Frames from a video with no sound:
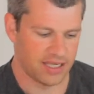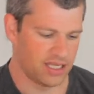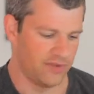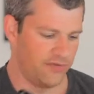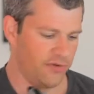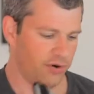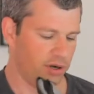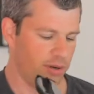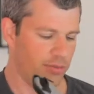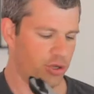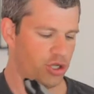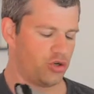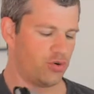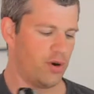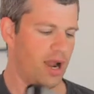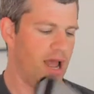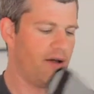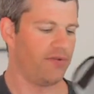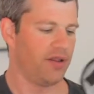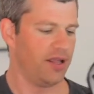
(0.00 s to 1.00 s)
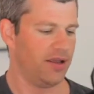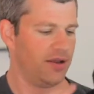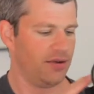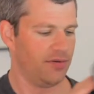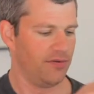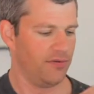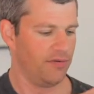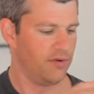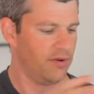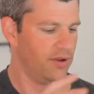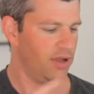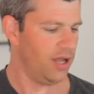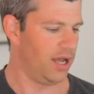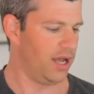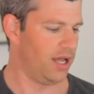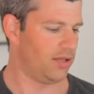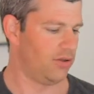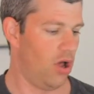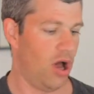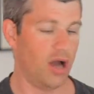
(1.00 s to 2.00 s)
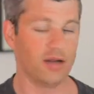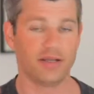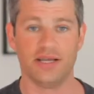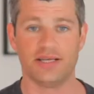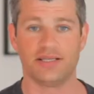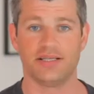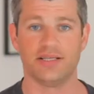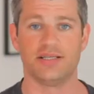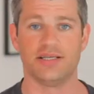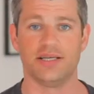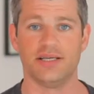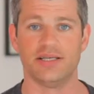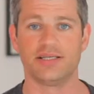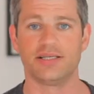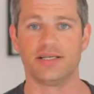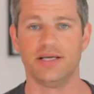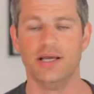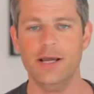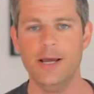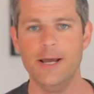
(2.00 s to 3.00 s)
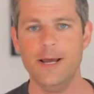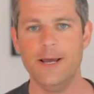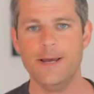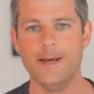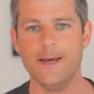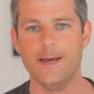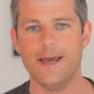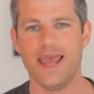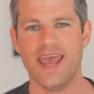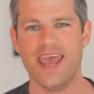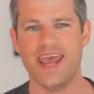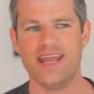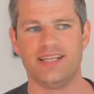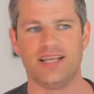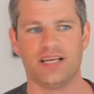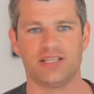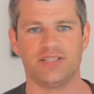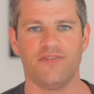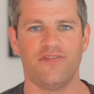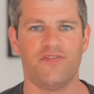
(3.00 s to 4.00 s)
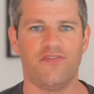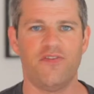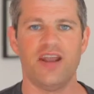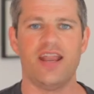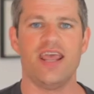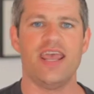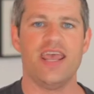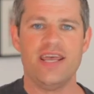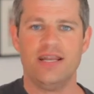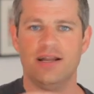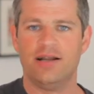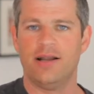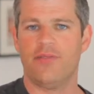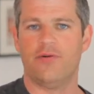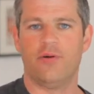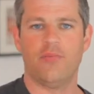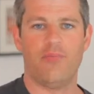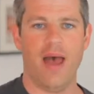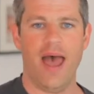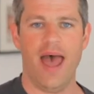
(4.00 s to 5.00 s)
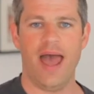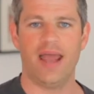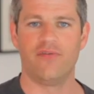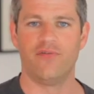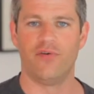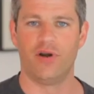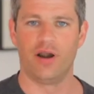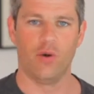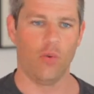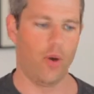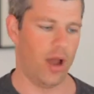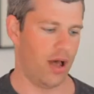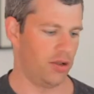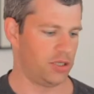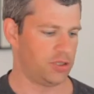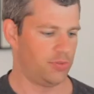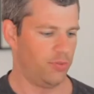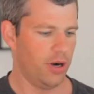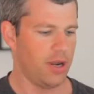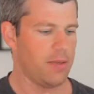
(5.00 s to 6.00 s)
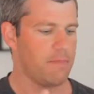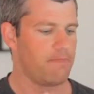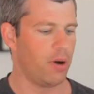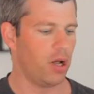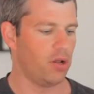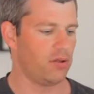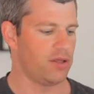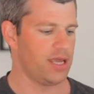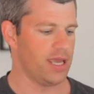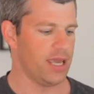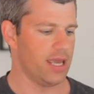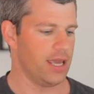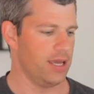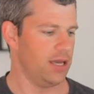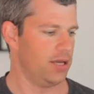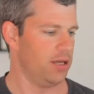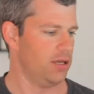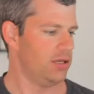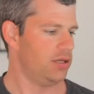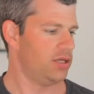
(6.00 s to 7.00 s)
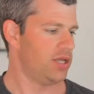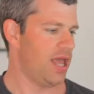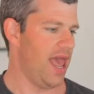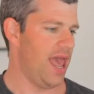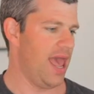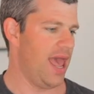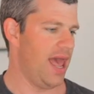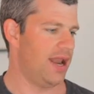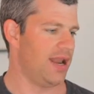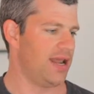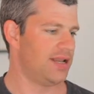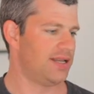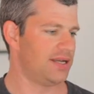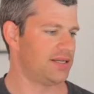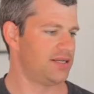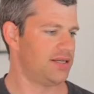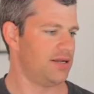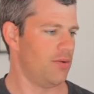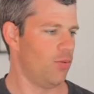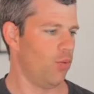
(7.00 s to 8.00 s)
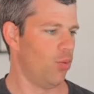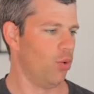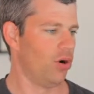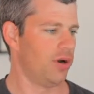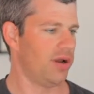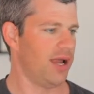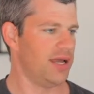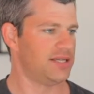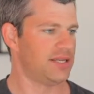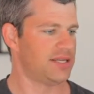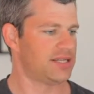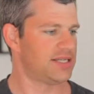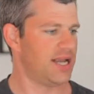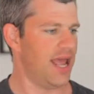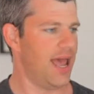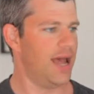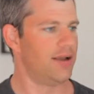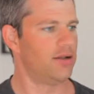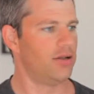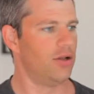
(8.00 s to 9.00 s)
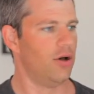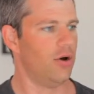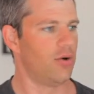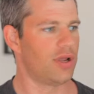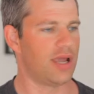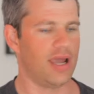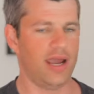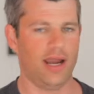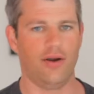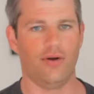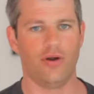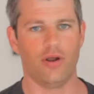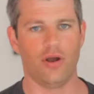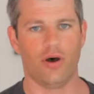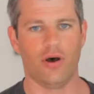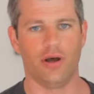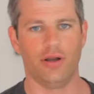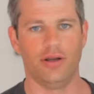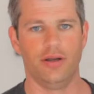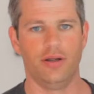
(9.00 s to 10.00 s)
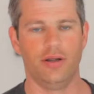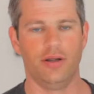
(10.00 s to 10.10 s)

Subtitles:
is if you're going to be traveling long distances, it doesn't fit in another bag very well. It's pretty bulky, and it doesn't work as a standalone carry-on